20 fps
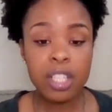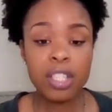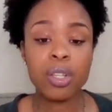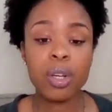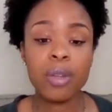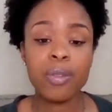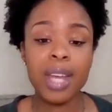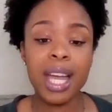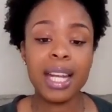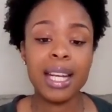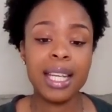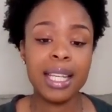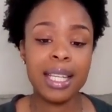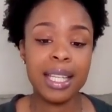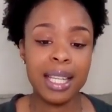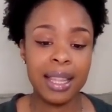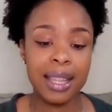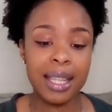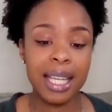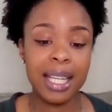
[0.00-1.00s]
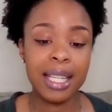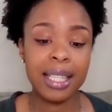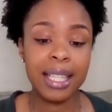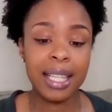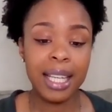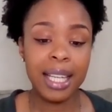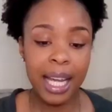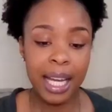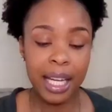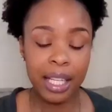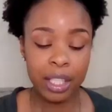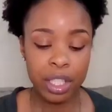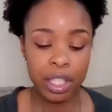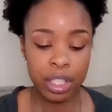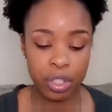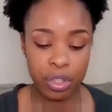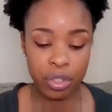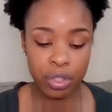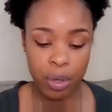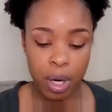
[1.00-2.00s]
so that he can then gain
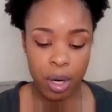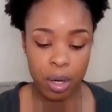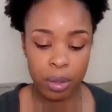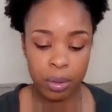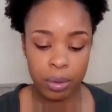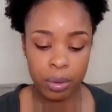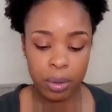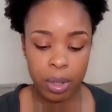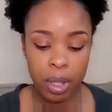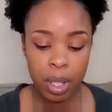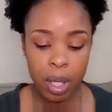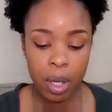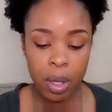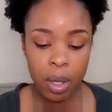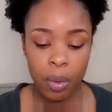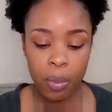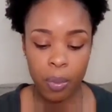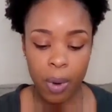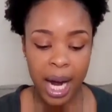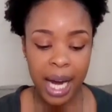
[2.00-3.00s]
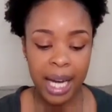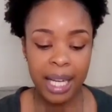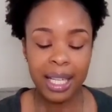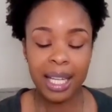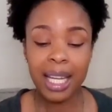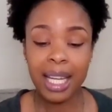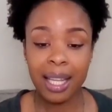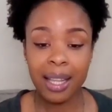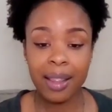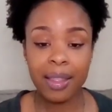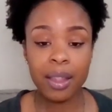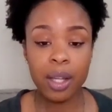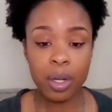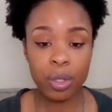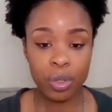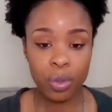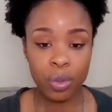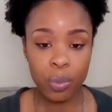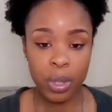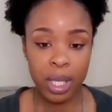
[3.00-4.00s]
control, right, in
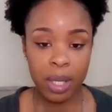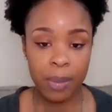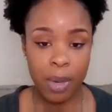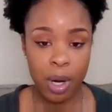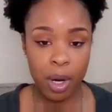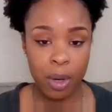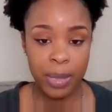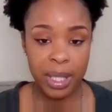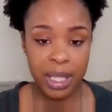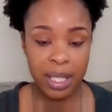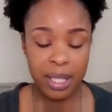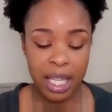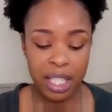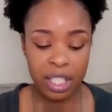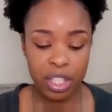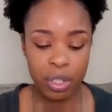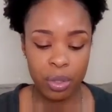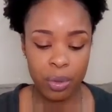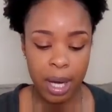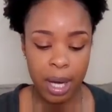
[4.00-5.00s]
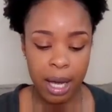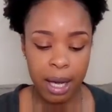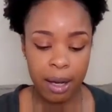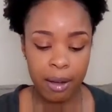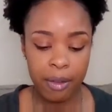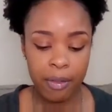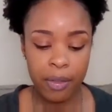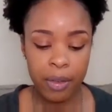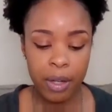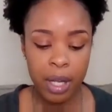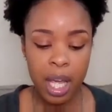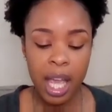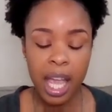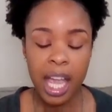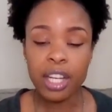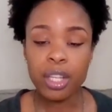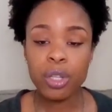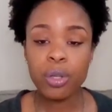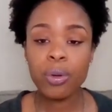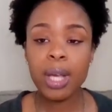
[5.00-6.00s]
those weak moments that you have.
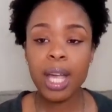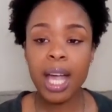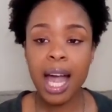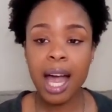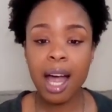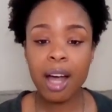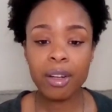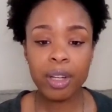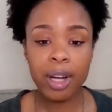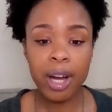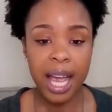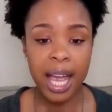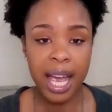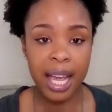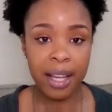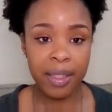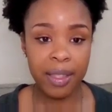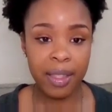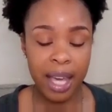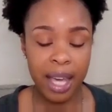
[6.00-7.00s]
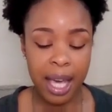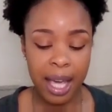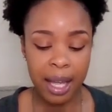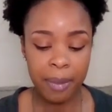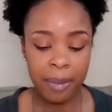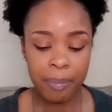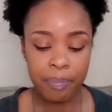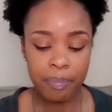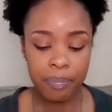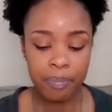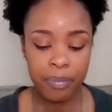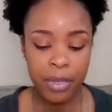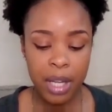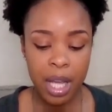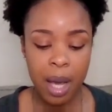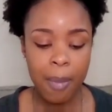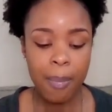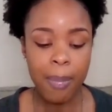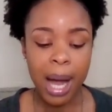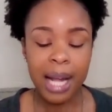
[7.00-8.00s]
And you counteract that
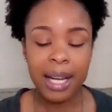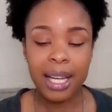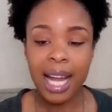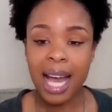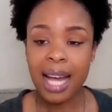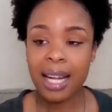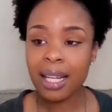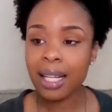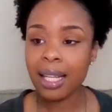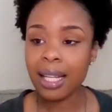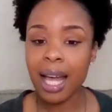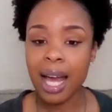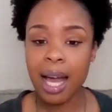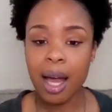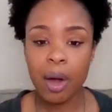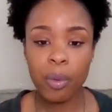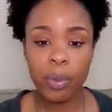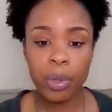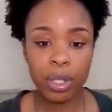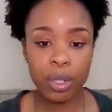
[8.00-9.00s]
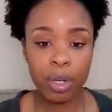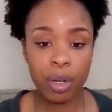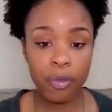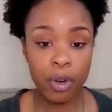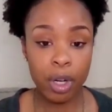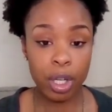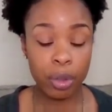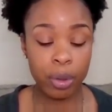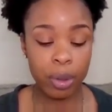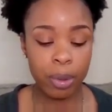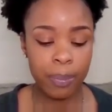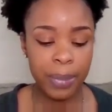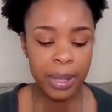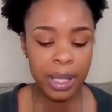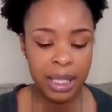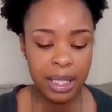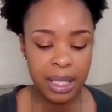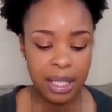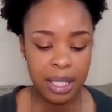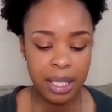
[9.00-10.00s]
by not allowing your
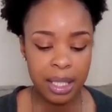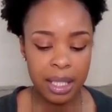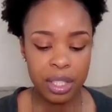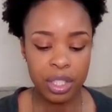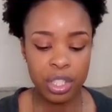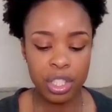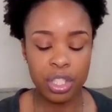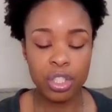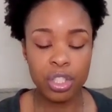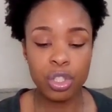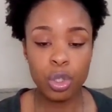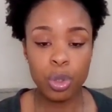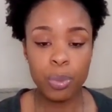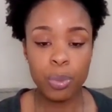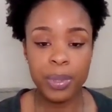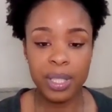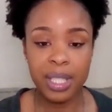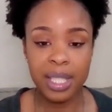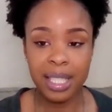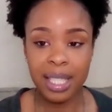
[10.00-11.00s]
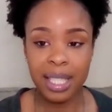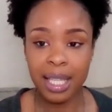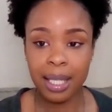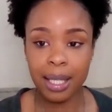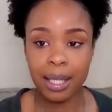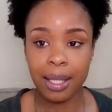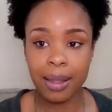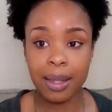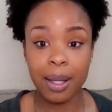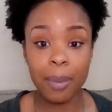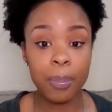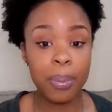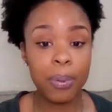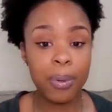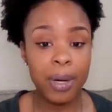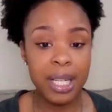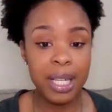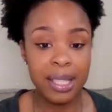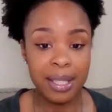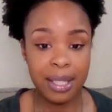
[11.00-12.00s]
vulnerability to supersede the
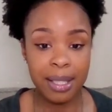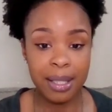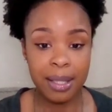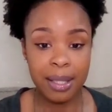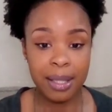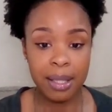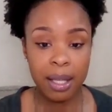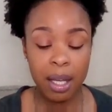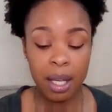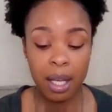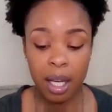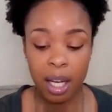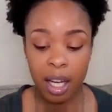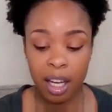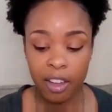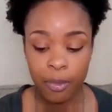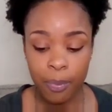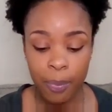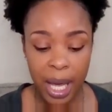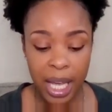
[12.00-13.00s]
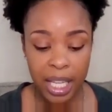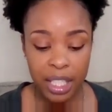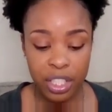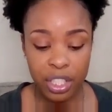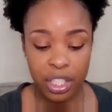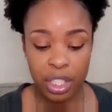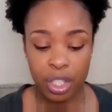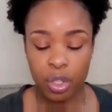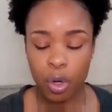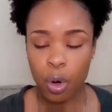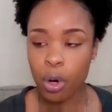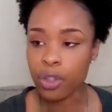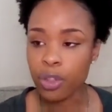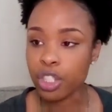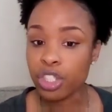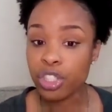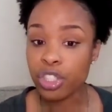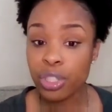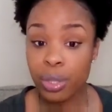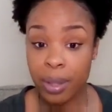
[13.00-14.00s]
presence of patience or
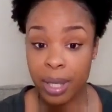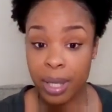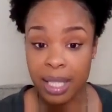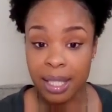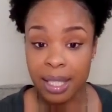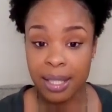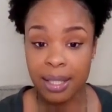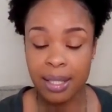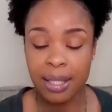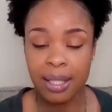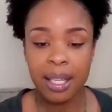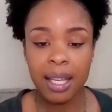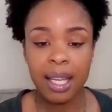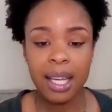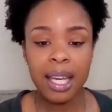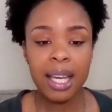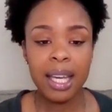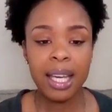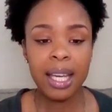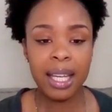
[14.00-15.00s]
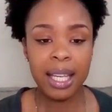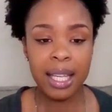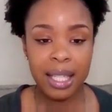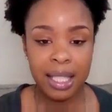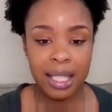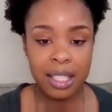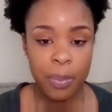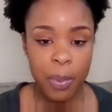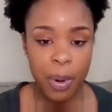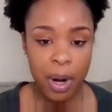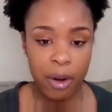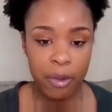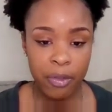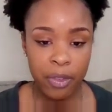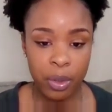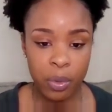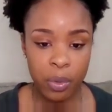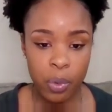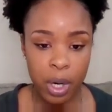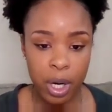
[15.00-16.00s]
the trust in its
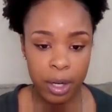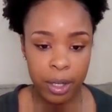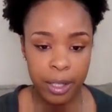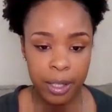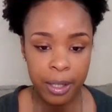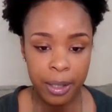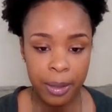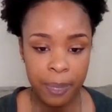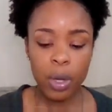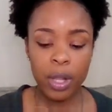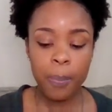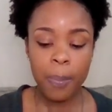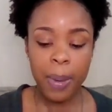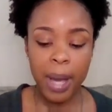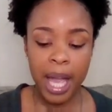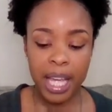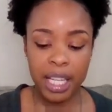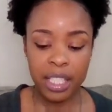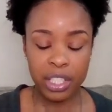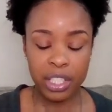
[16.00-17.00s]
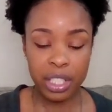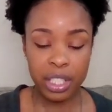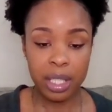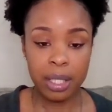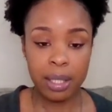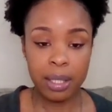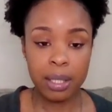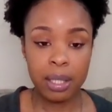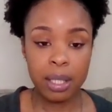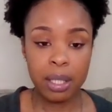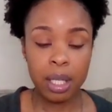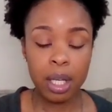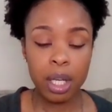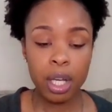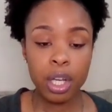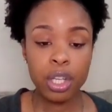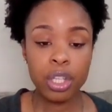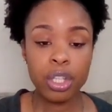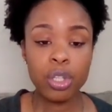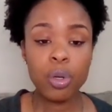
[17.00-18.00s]
perfect work. With patience,
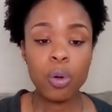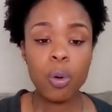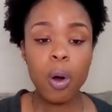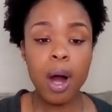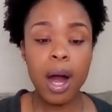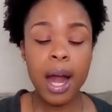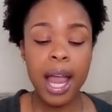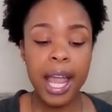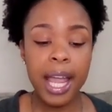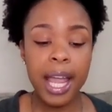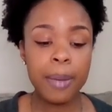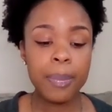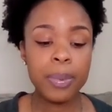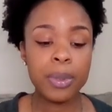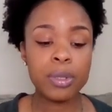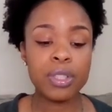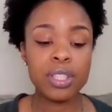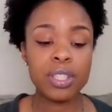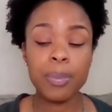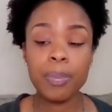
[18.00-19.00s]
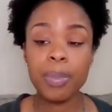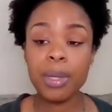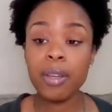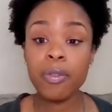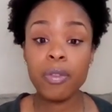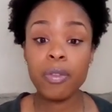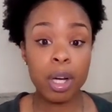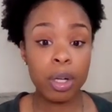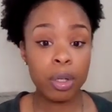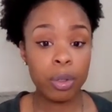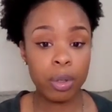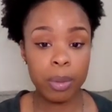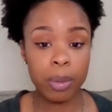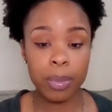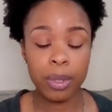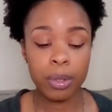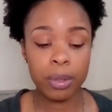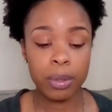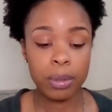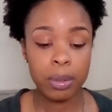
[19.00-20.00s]
you are able to be
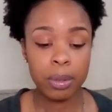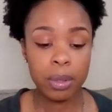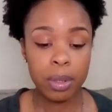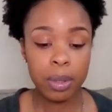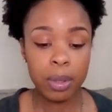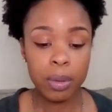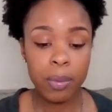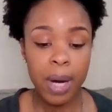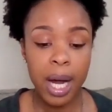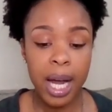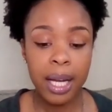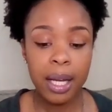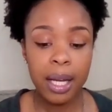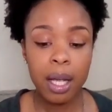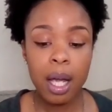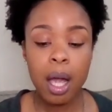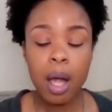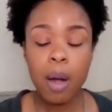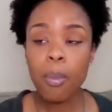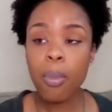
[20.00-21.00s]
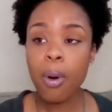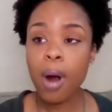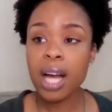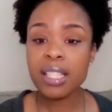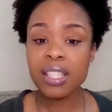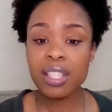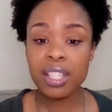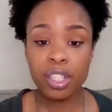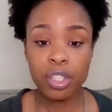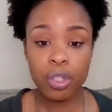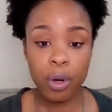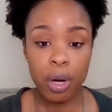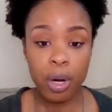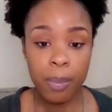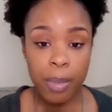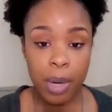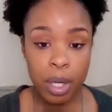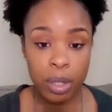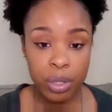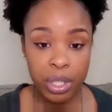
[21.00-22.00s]
vulnerable, right? Process your
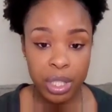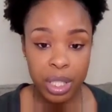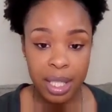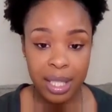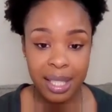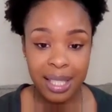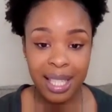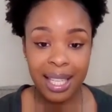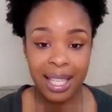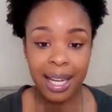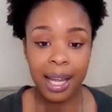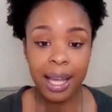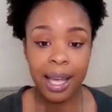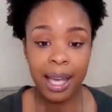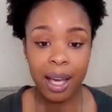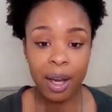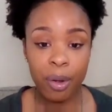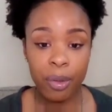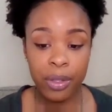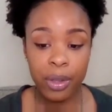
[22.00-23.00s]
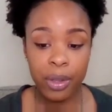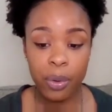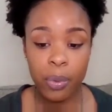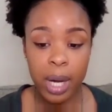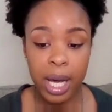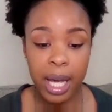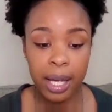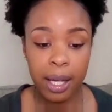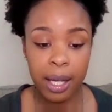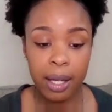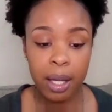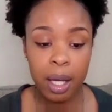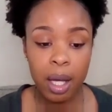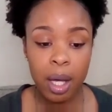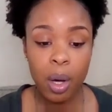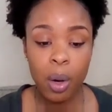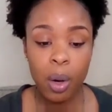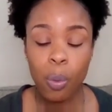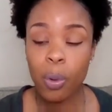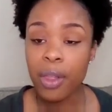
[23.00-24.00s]
emotions in a healthy way
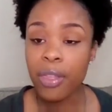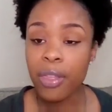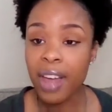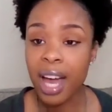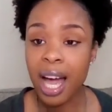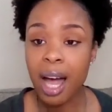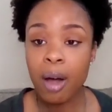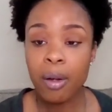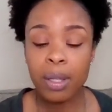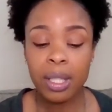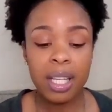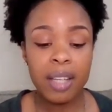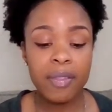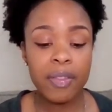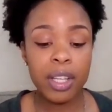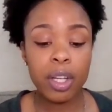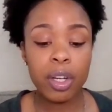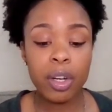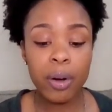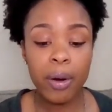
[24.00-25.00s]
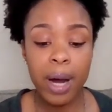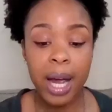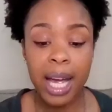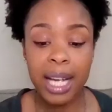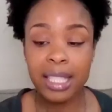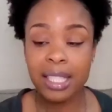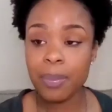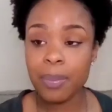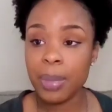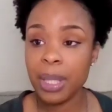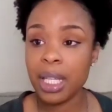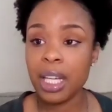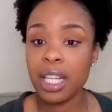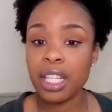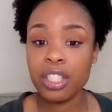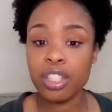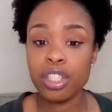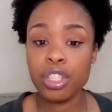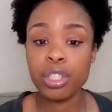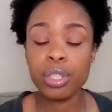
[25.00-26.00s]
without leaving cracks
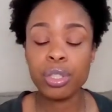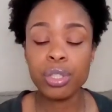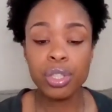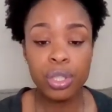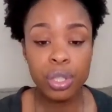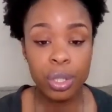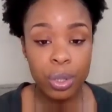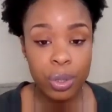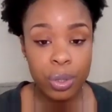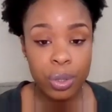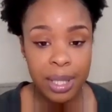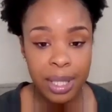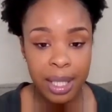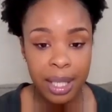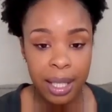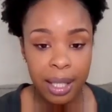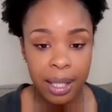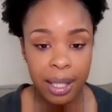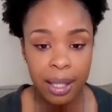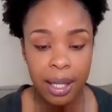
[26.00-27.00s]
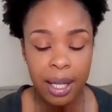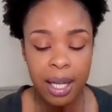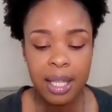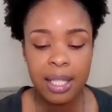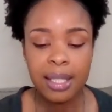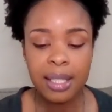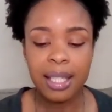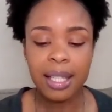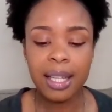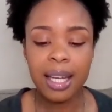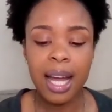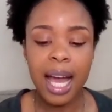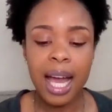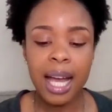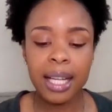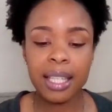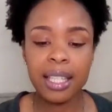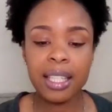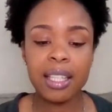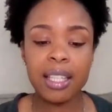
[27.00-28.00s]
because you're choosing to
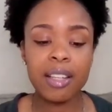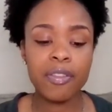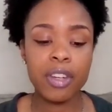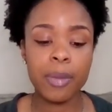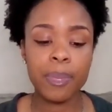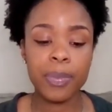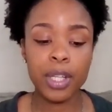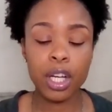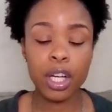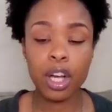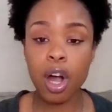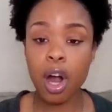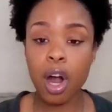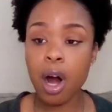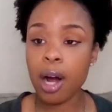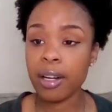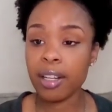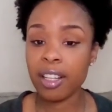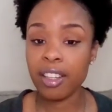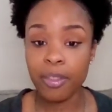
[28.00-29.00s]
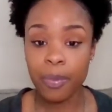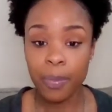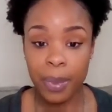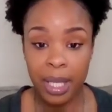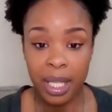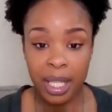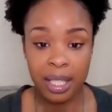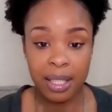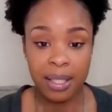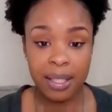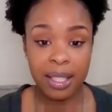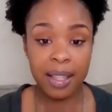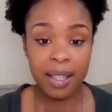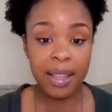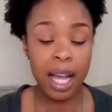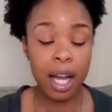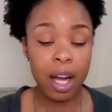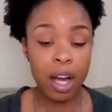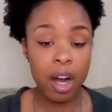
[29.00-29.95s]
not give up the guard of peace and